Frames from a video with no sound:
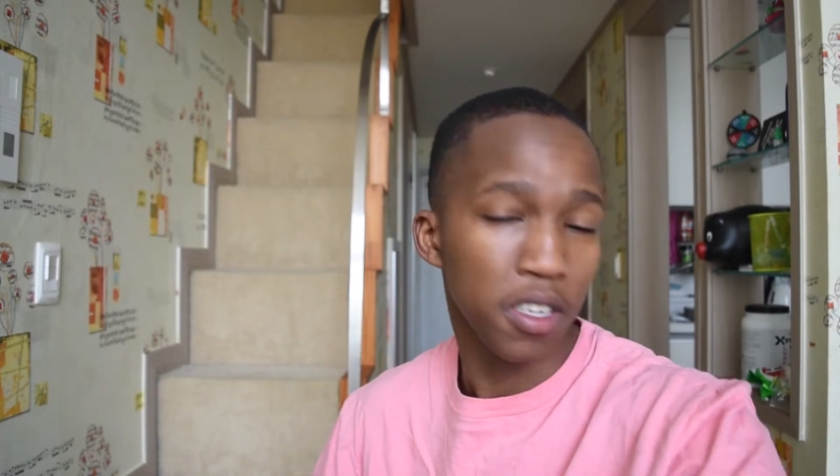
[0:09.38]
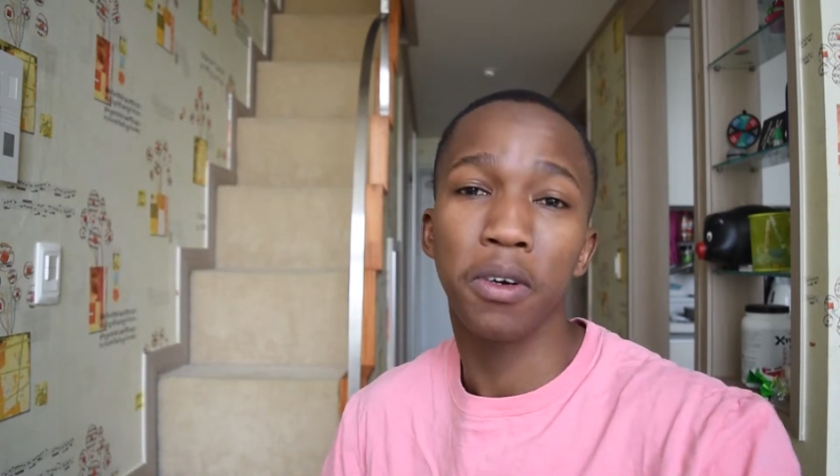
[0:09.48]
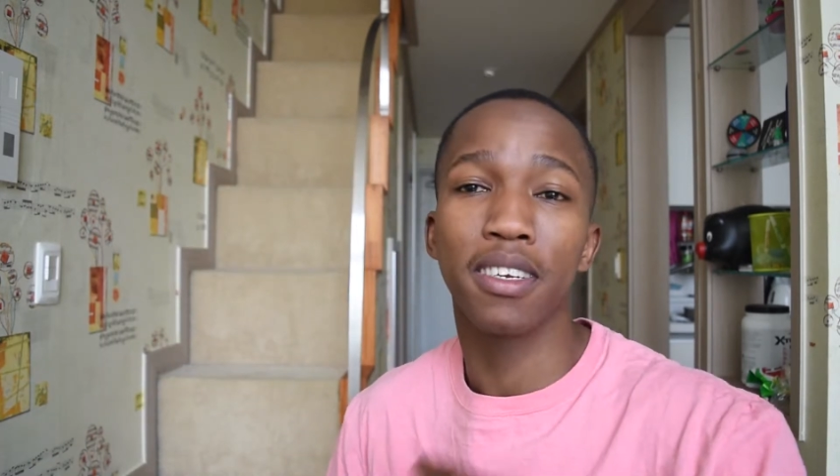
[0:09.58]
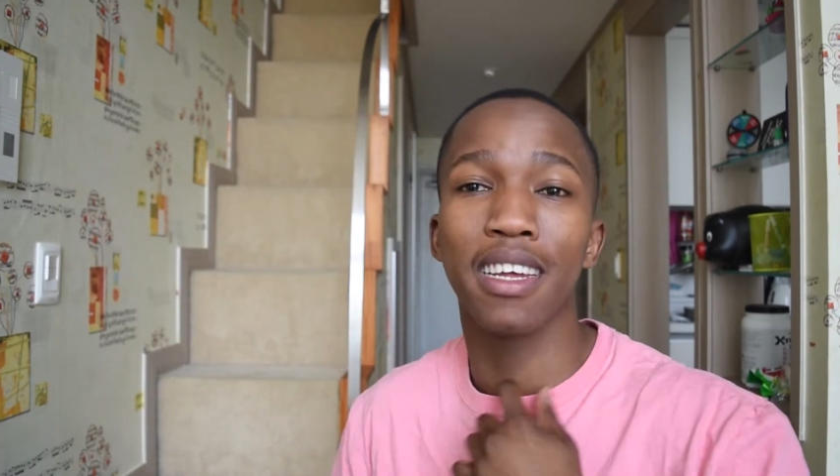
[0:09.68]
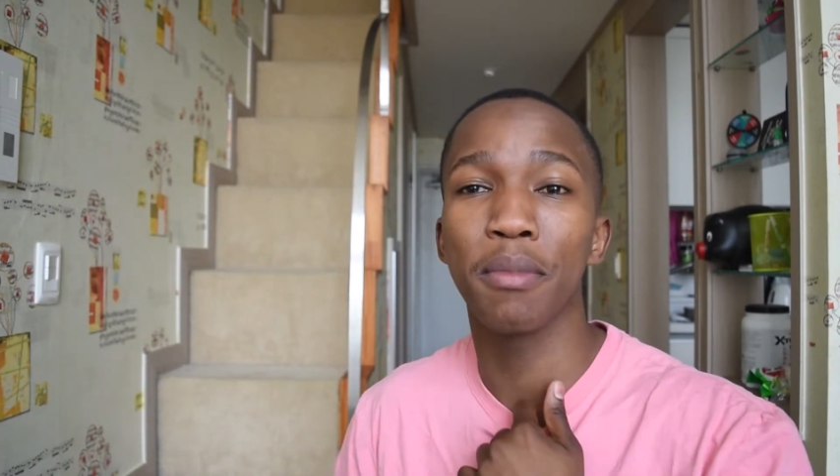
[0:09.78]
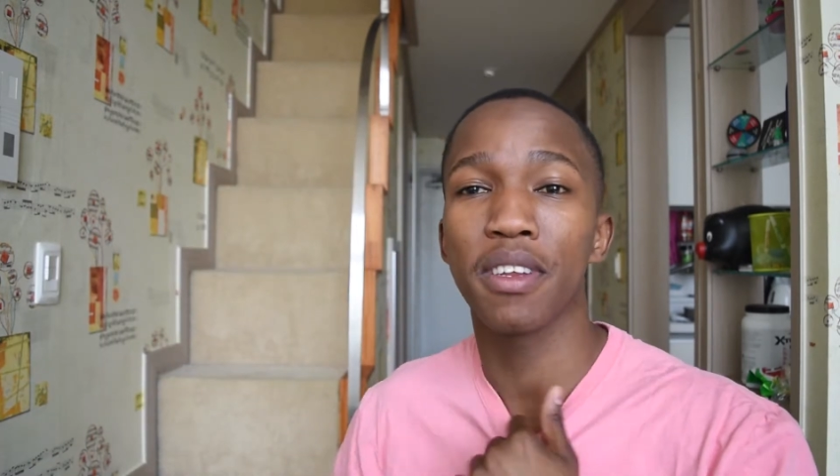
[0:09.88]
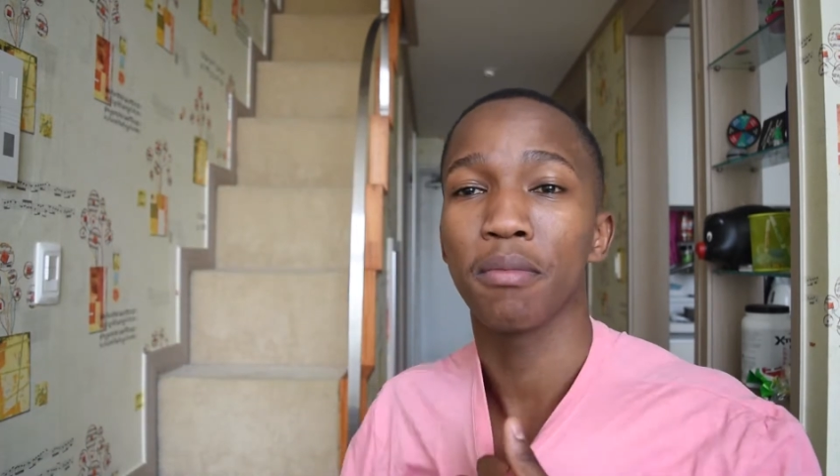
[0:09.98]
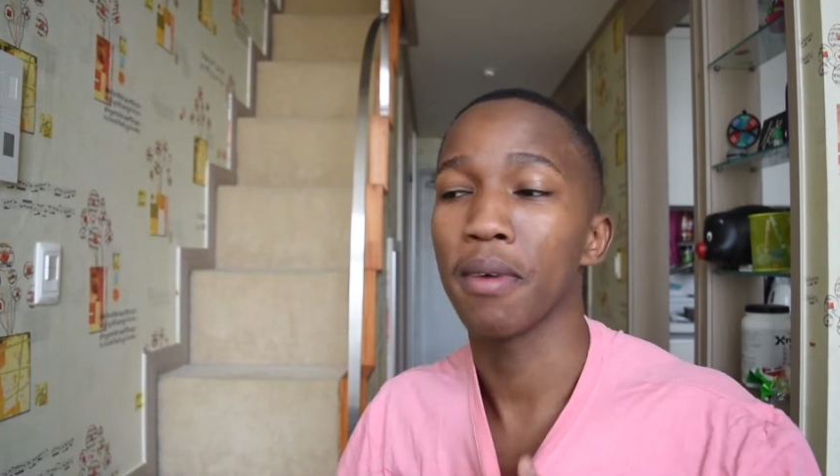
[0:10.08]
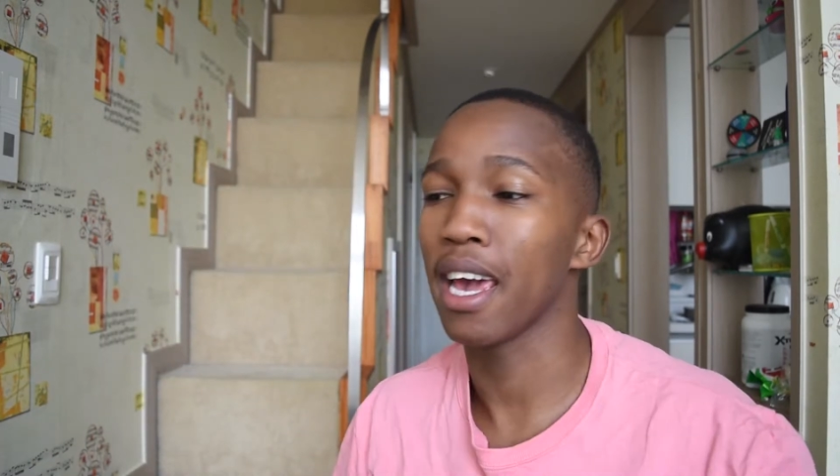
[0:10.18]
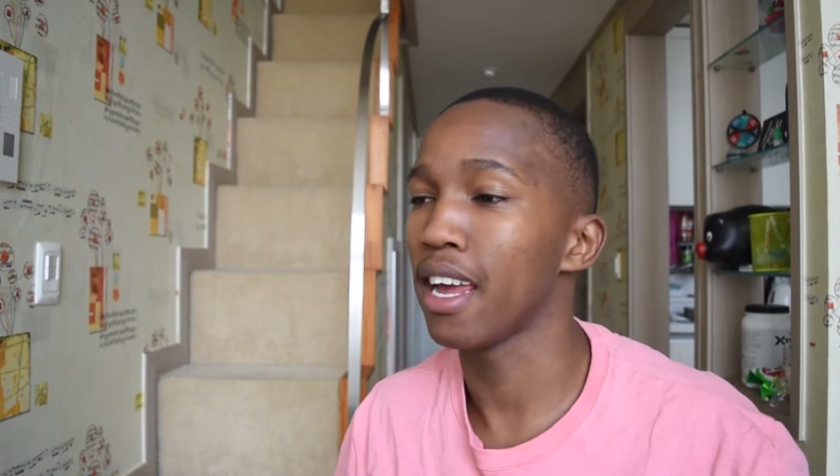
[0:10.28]
You know what time it
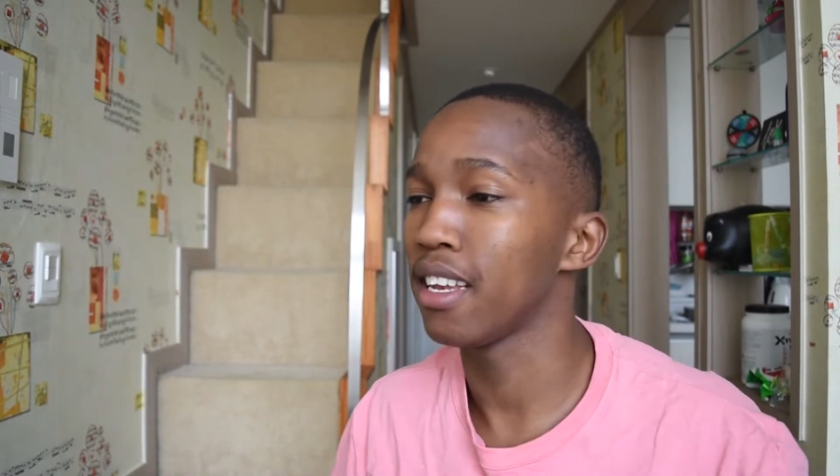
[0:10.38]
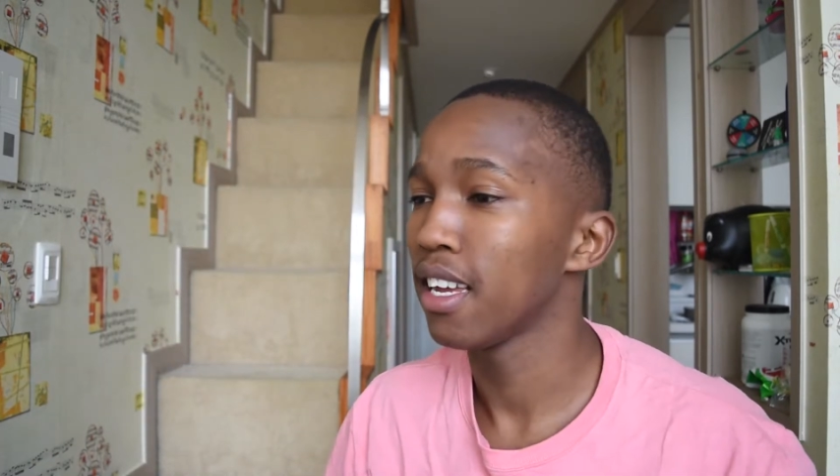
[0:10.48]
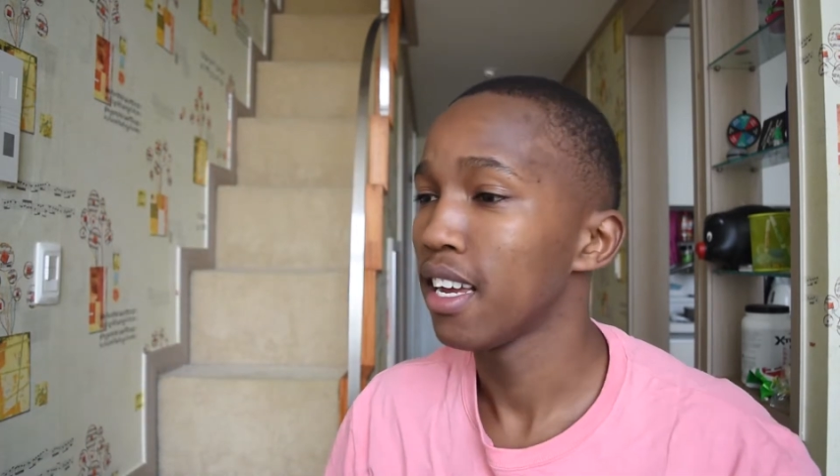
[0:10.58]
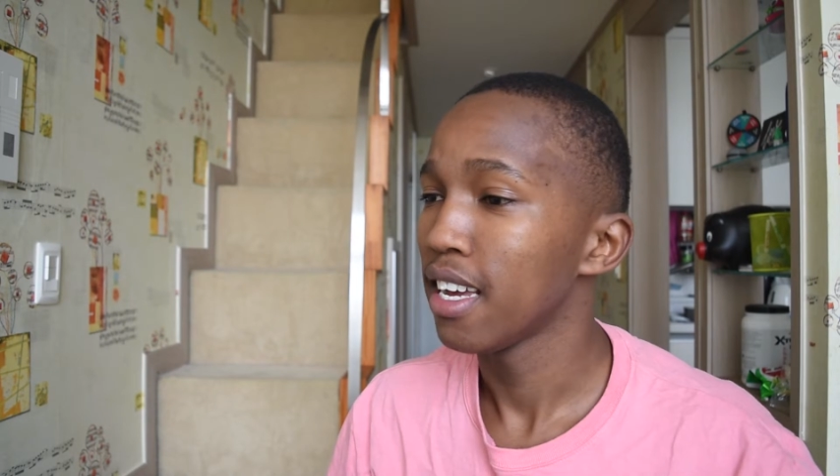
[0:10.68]
is, man.